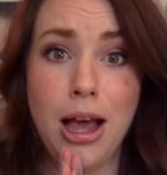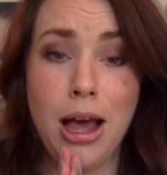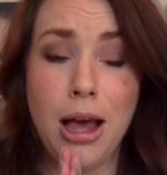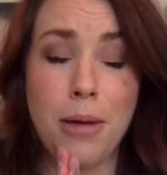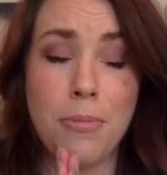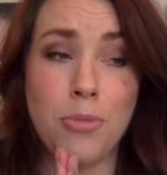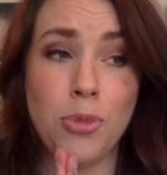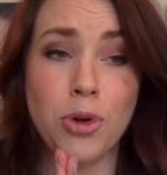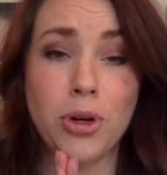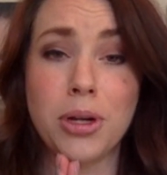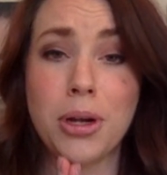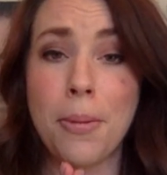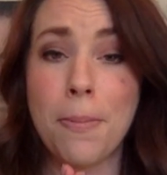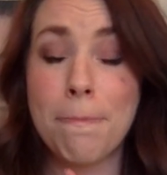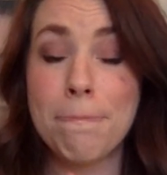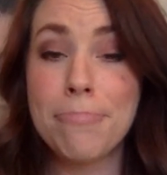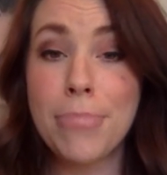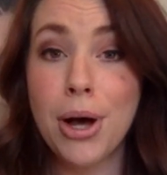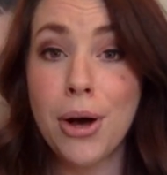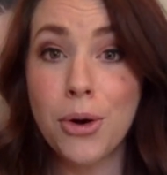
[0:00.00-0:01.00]
more
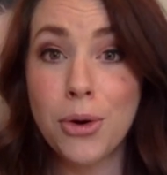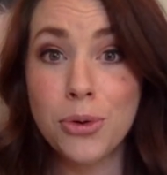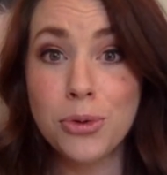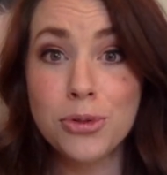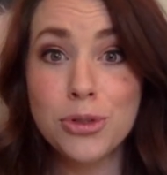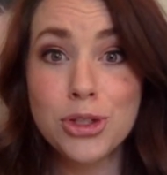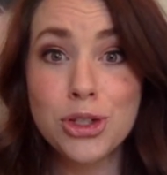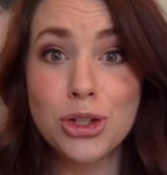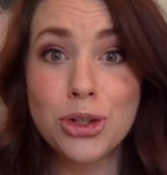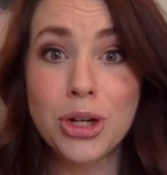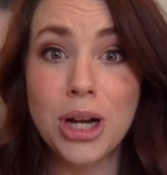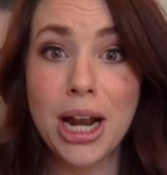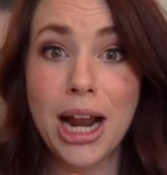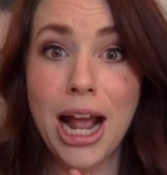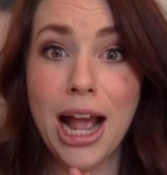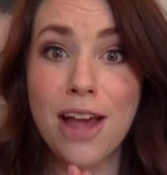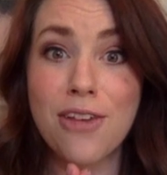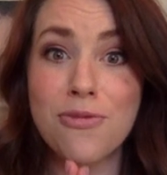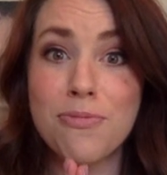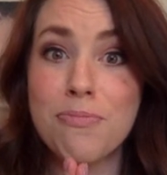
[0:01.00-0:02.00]
composed. You're going to
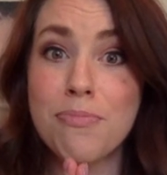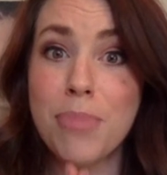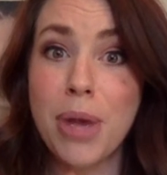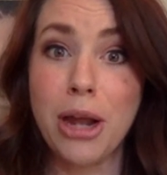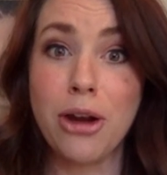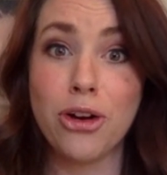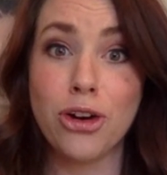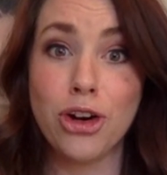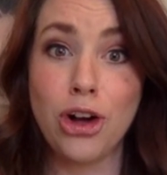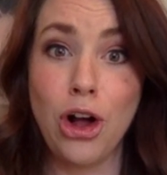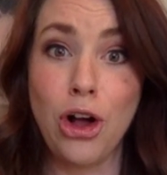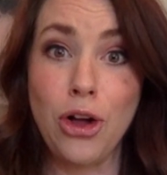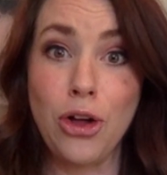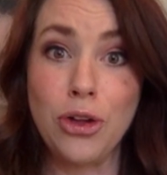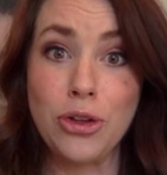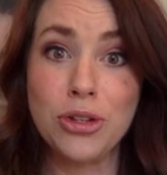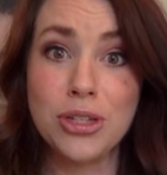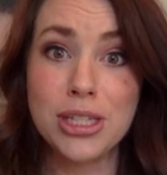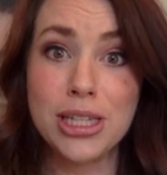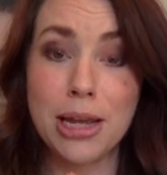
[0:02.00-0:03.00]
have better
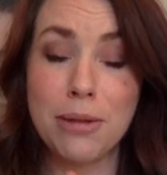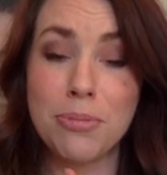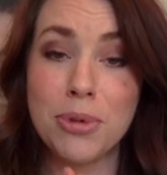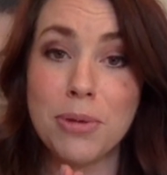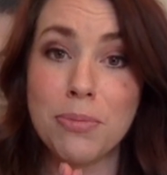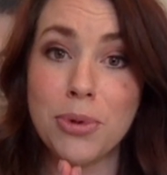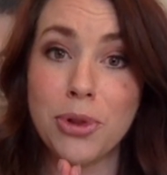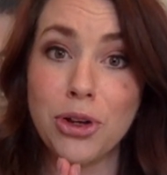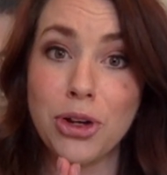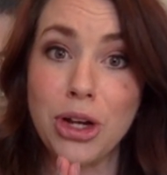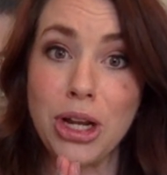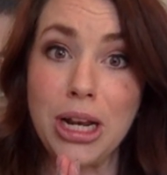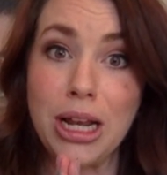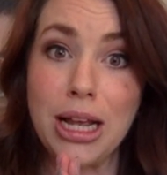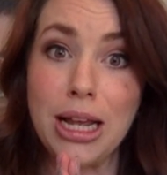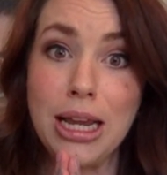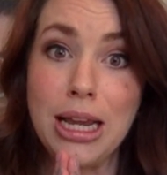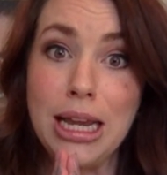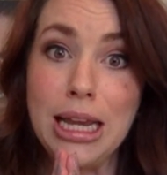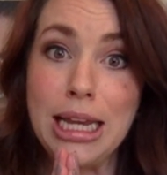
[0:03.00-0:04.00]
calls, and people are going to
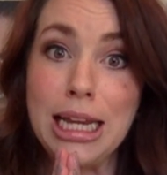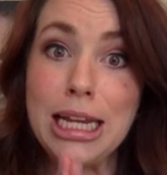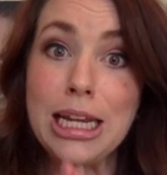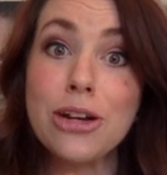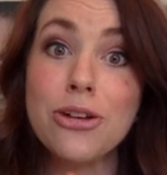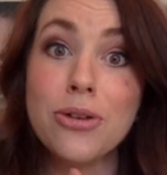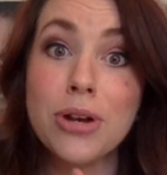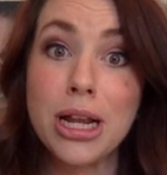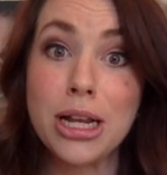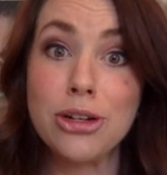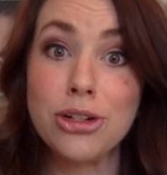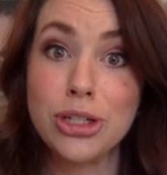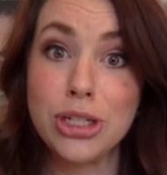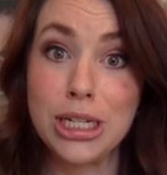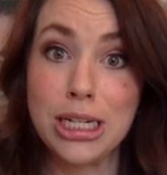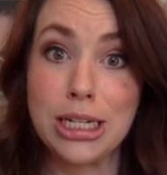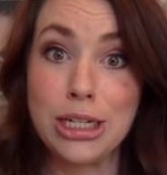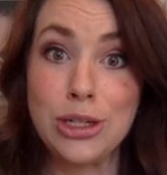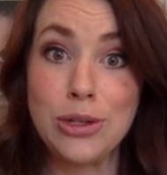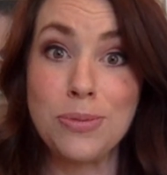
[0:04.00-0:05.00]
hear and
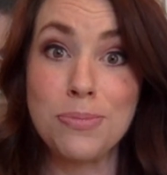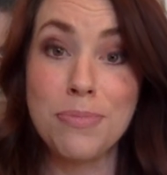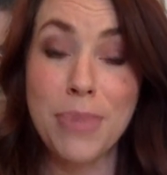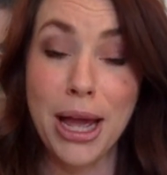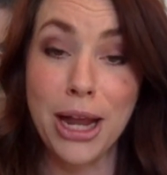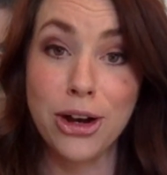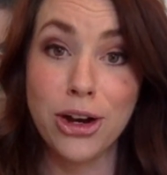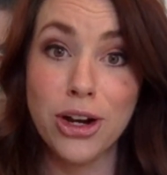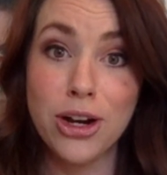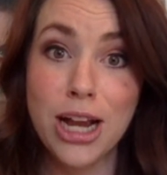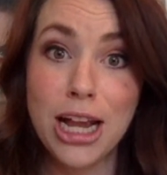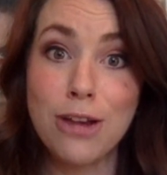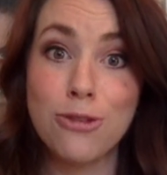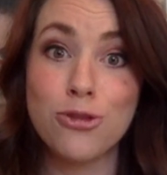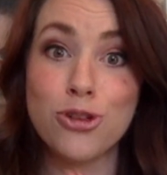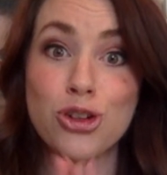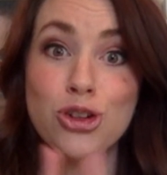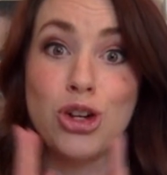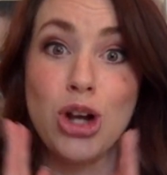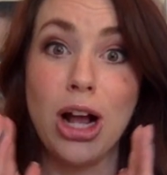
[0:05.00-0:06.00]
understand you better if
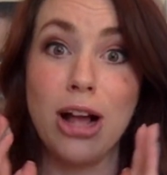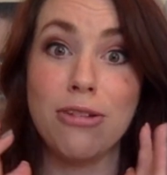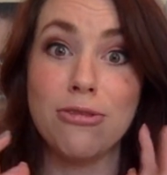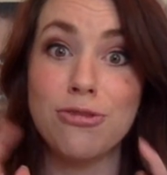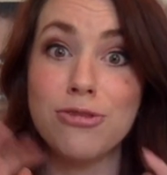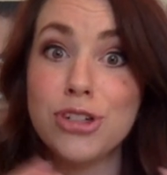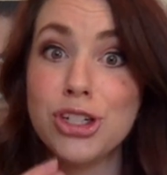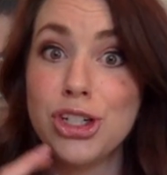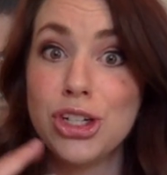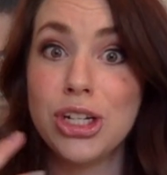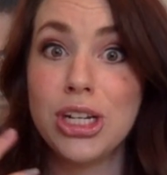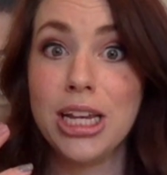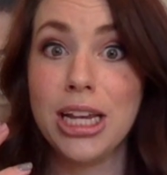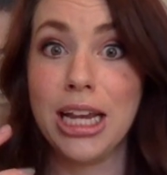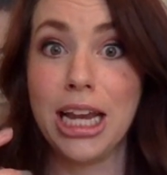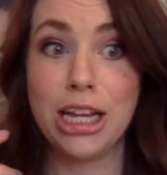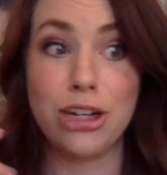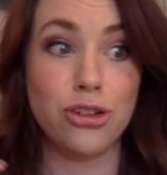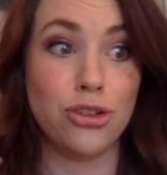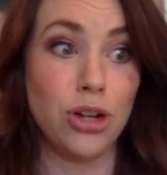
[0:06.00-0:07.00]
you're not
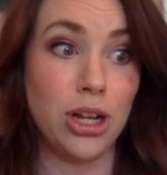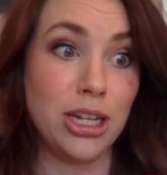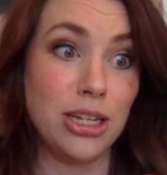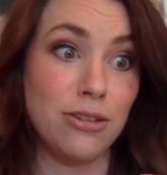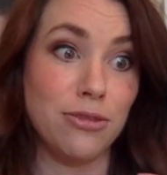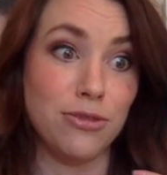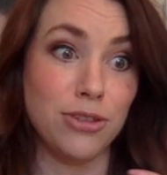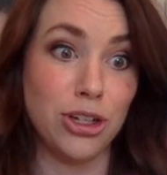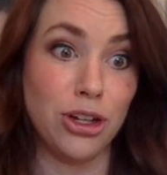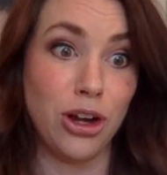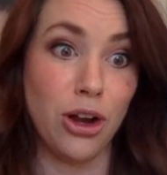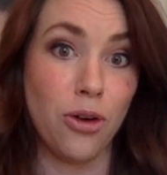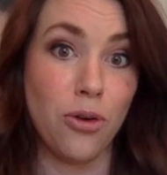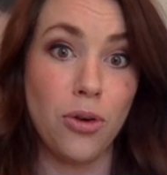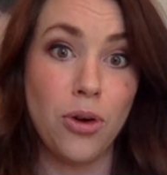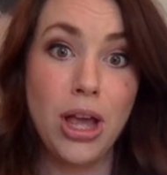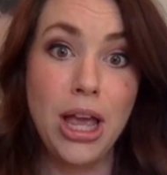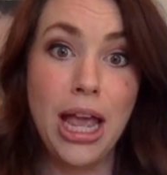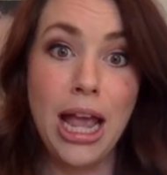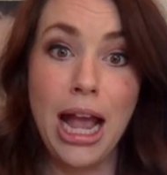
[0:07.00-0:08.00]
fidgeting and trying to figure out
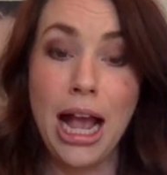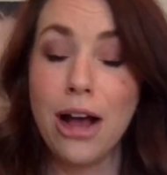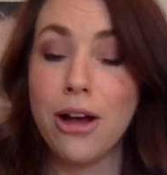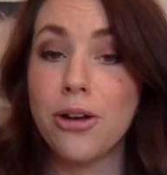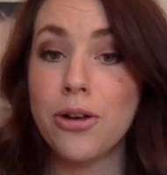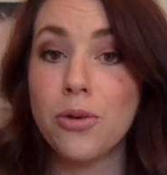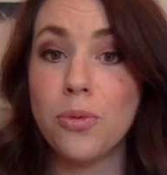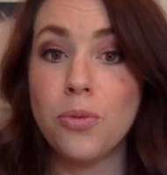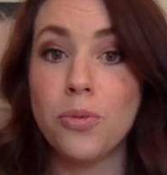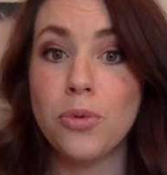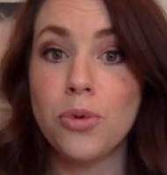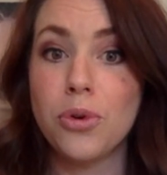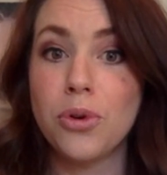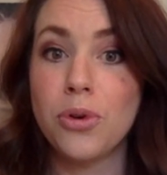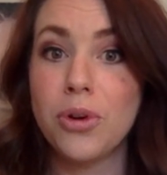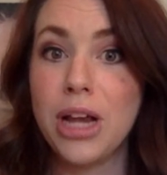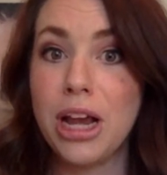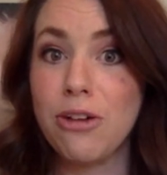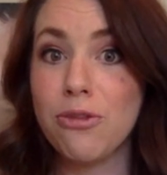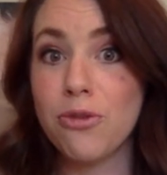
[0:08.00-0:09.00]
how to
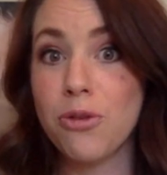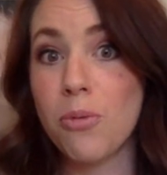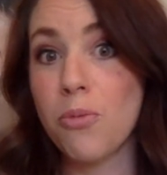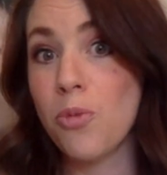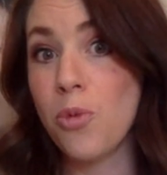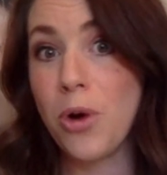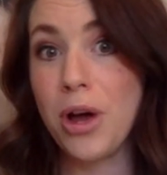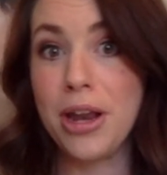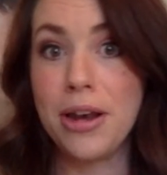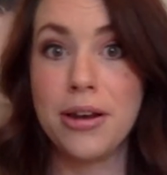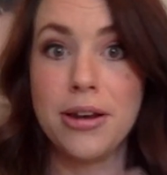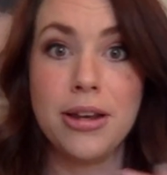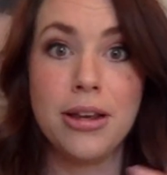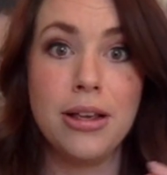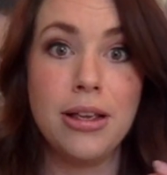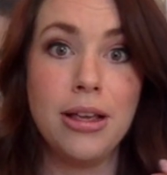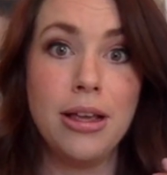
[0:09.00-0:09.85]
get from one